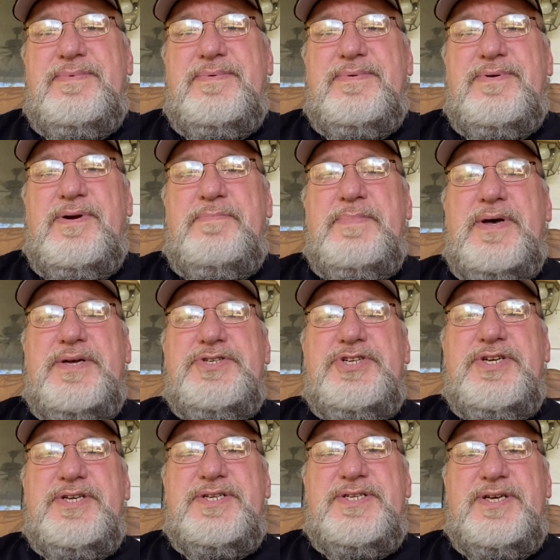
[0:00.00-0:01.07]

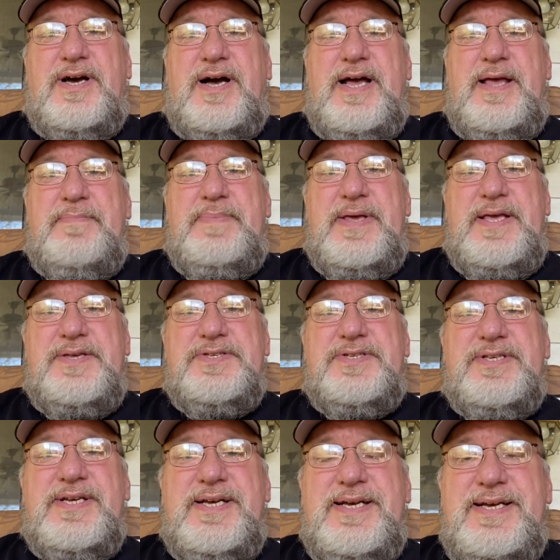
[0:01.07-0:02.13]
curmudgeon type. He's